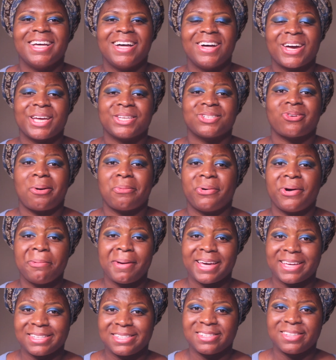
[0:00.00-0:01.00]
Okay, so I'm going
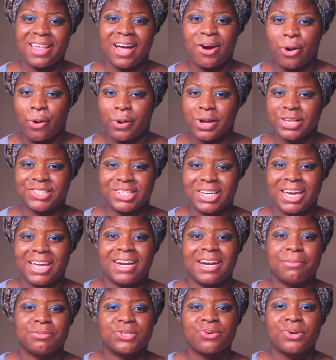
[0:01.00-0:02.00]
back into that orange shade
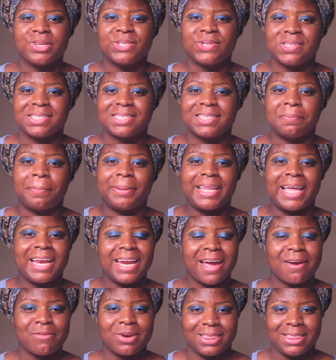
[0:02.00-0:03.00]
and I'm just going to use to blend
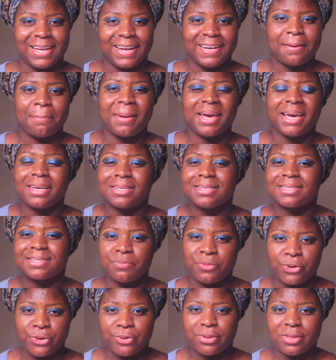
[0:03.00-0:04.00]
everything, make it
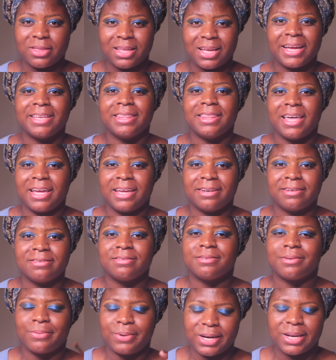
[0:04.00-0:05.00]
smooth, and then
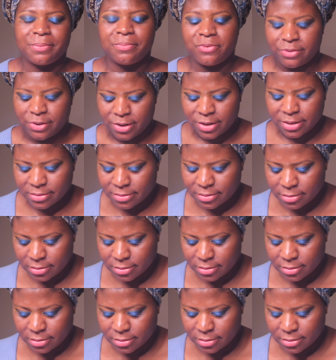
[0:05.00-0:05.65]
we're going to move on.